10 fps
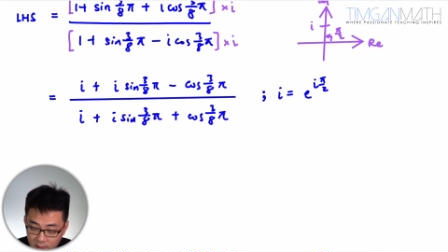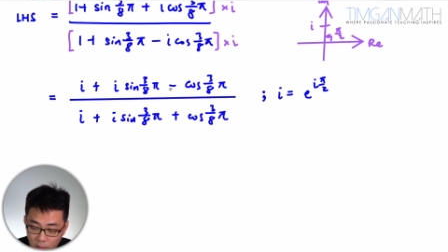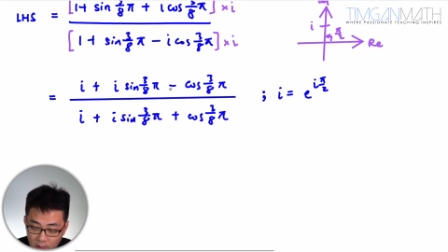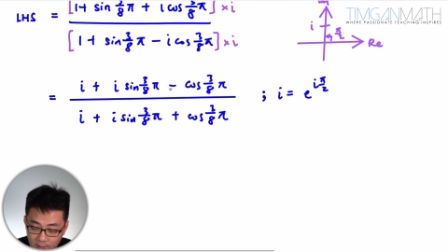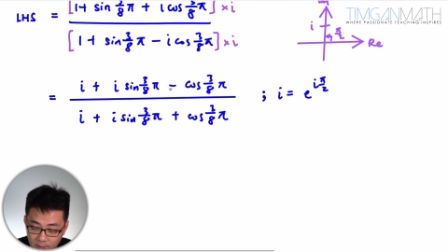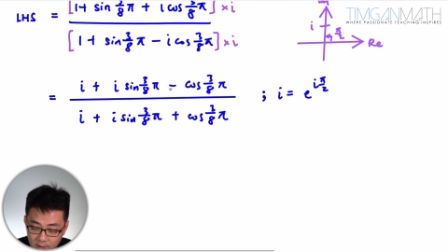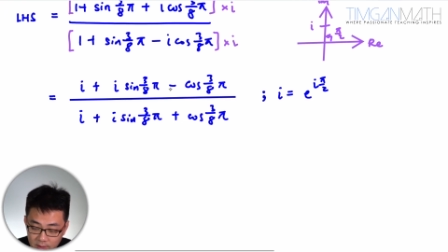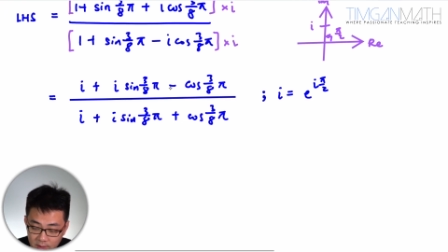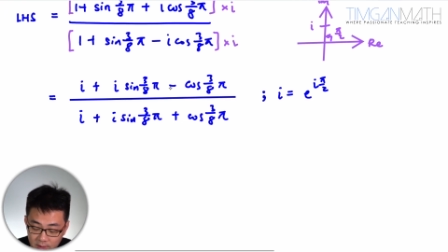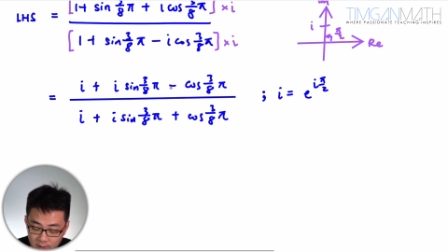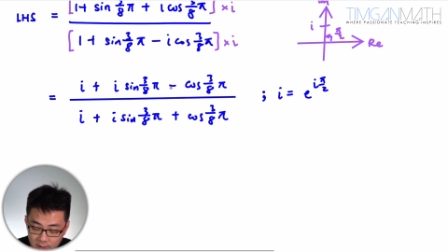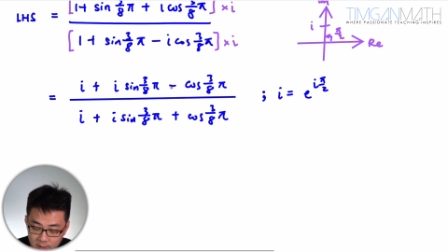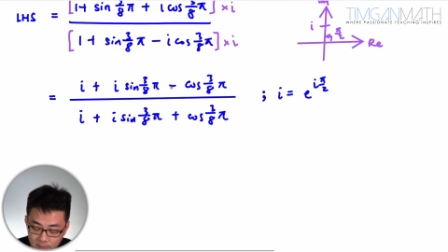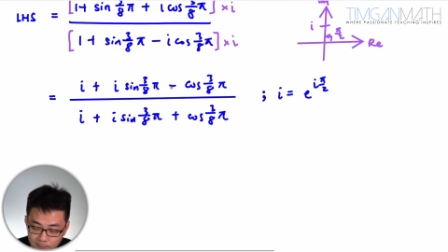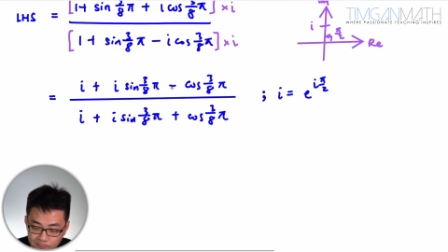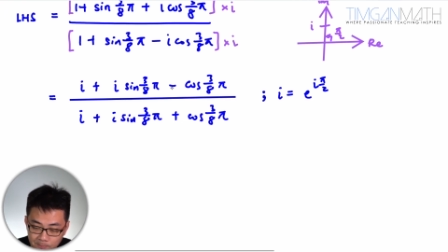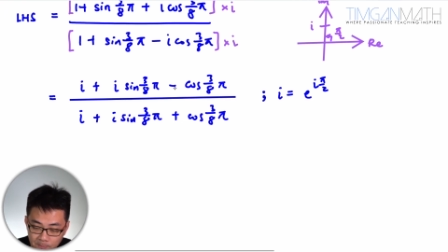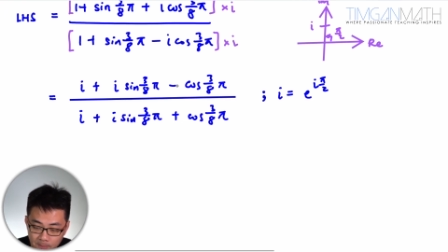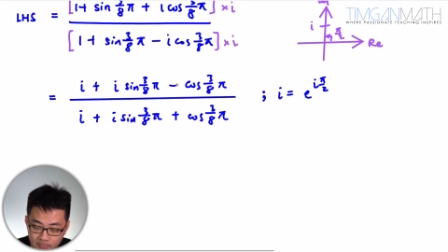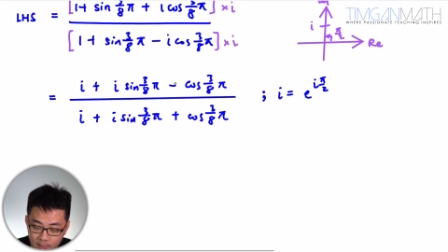what happens here is
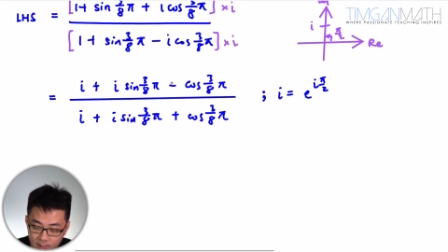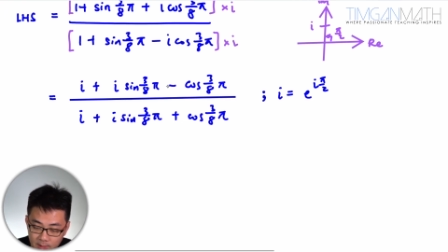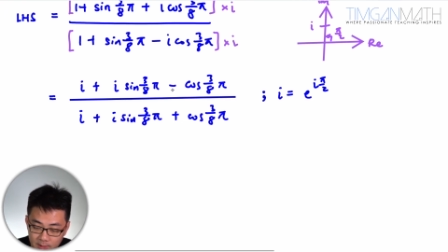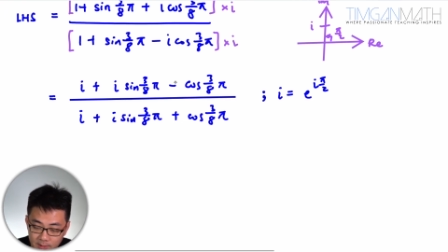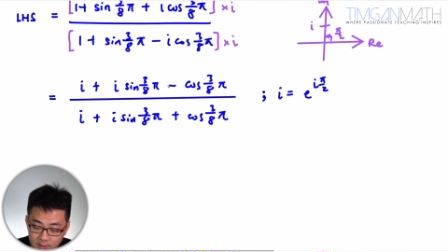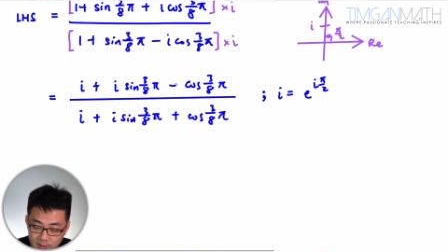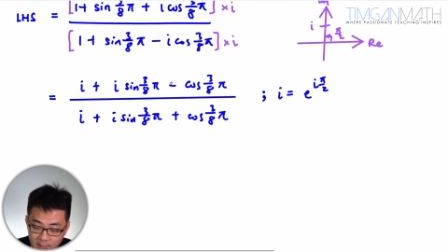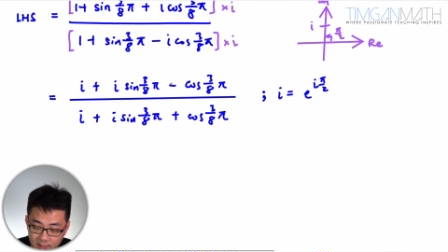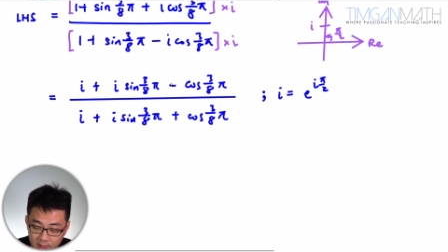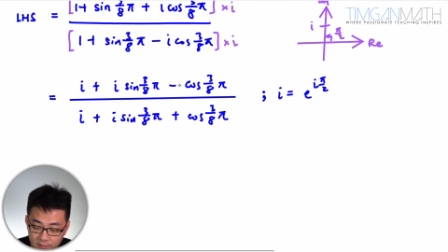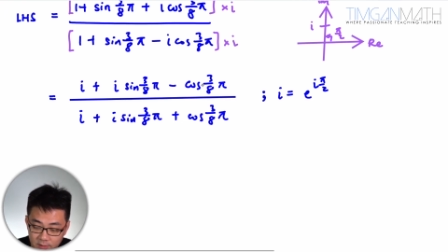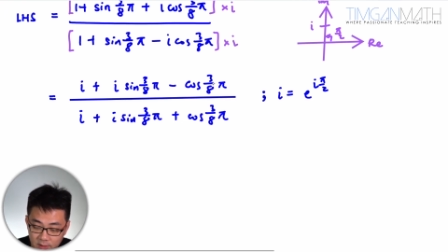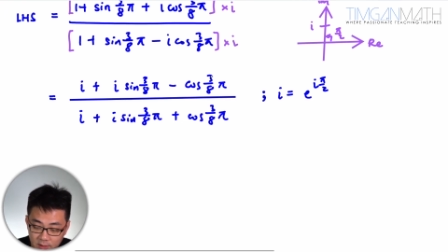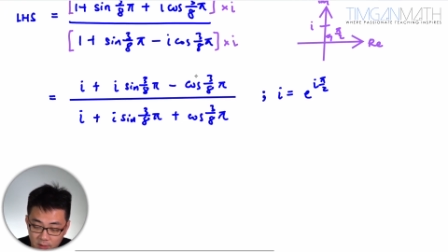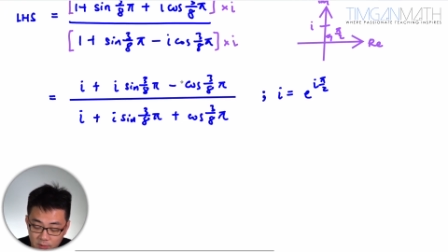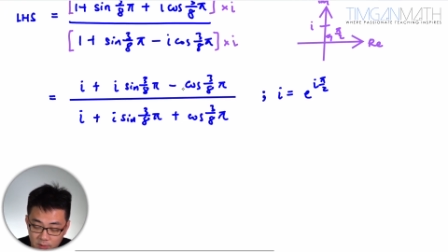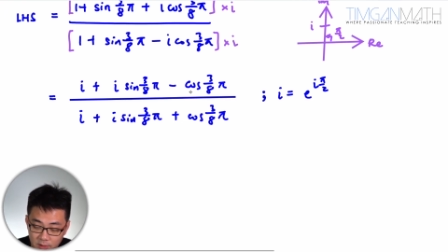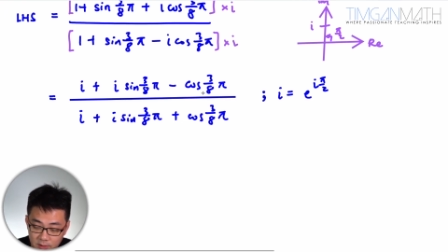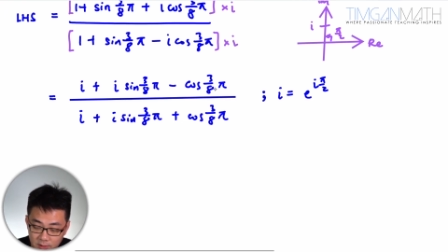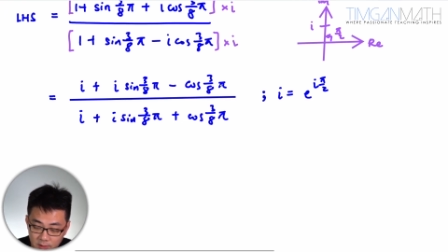this negative is attached to
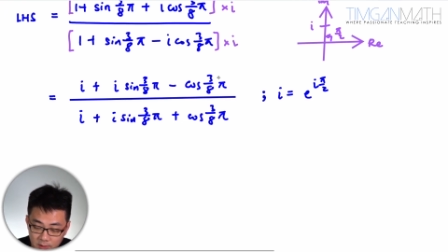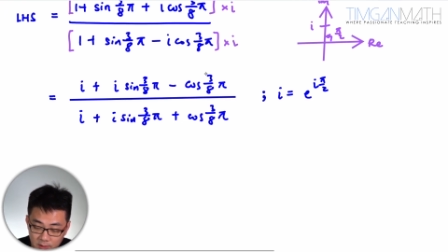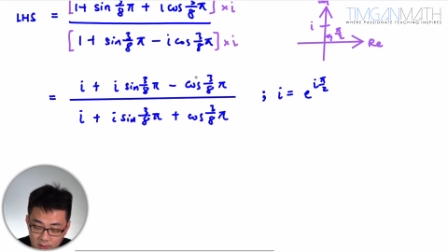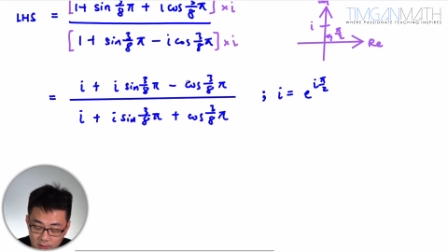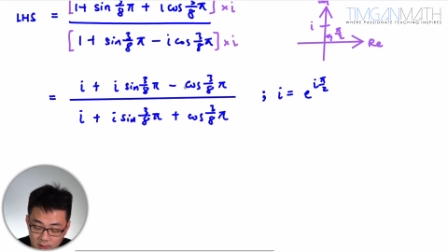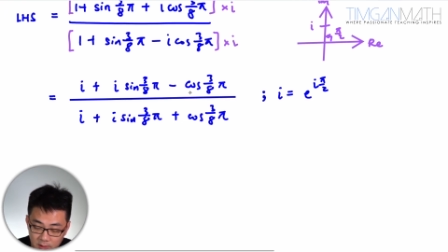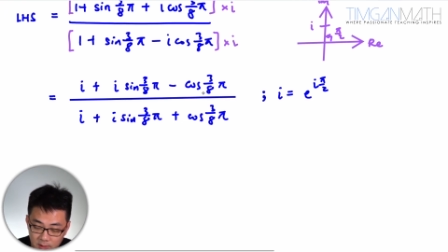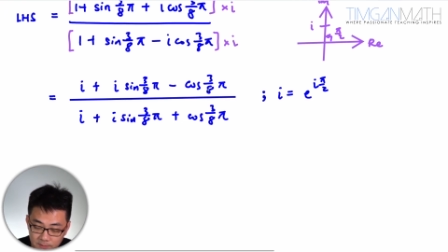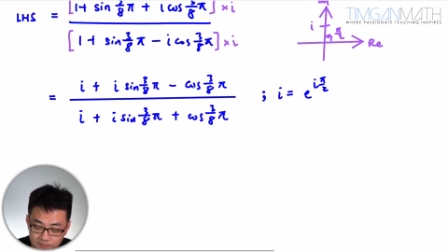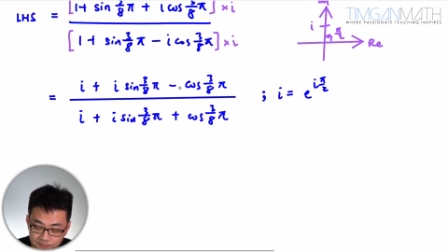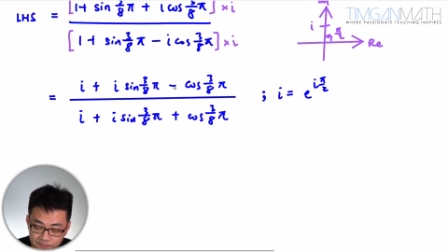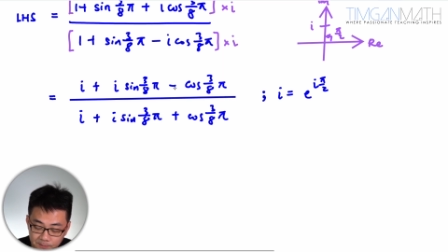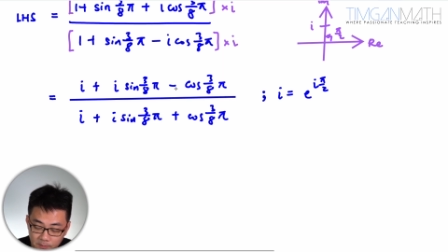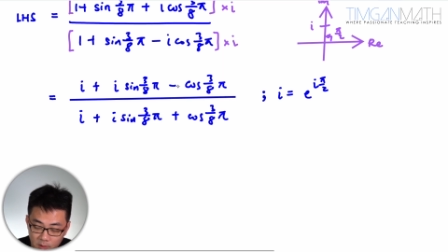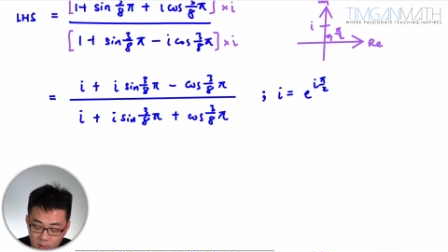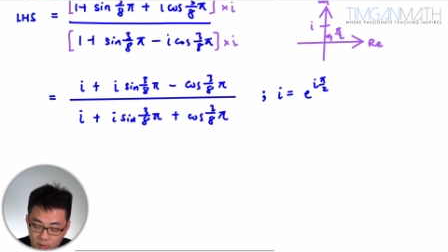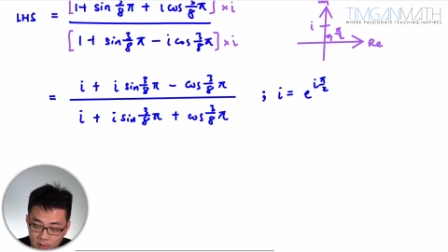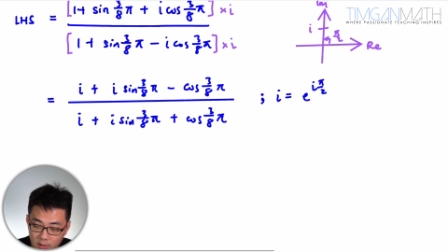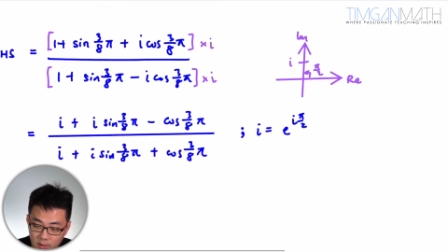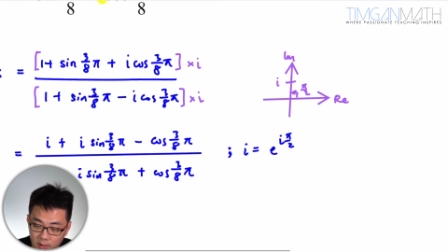this you
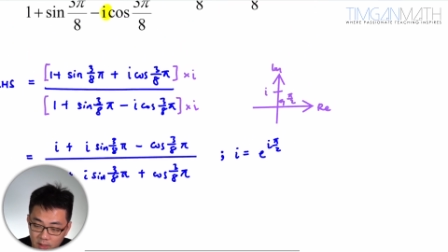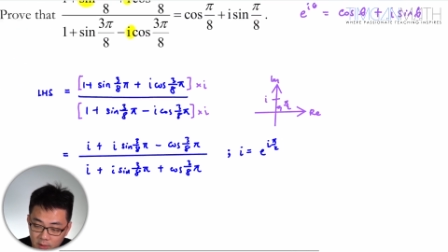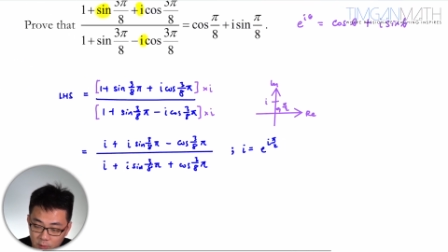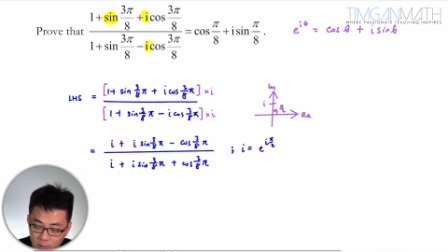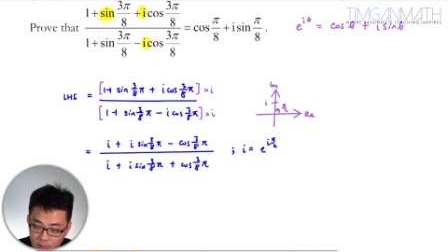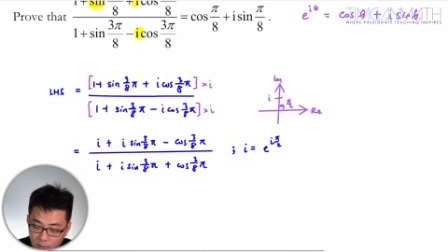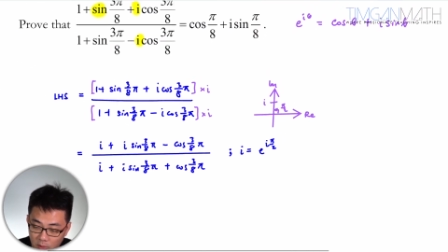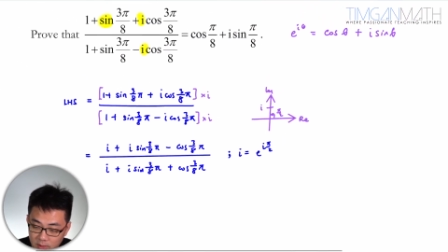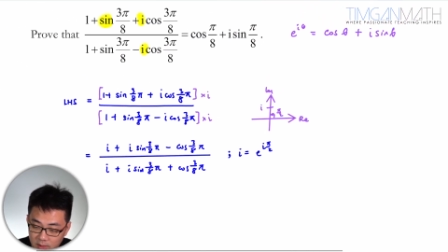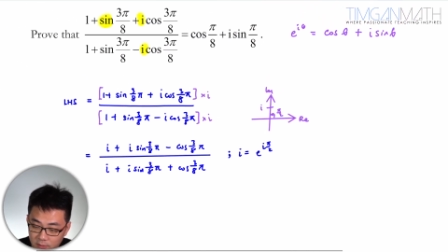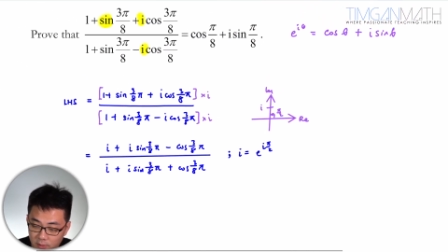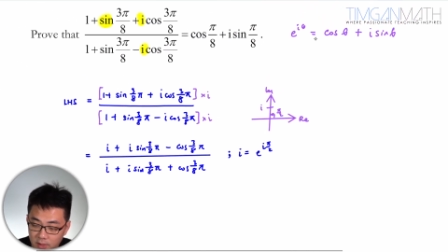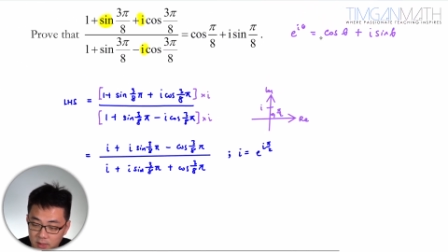need it to be positive, right?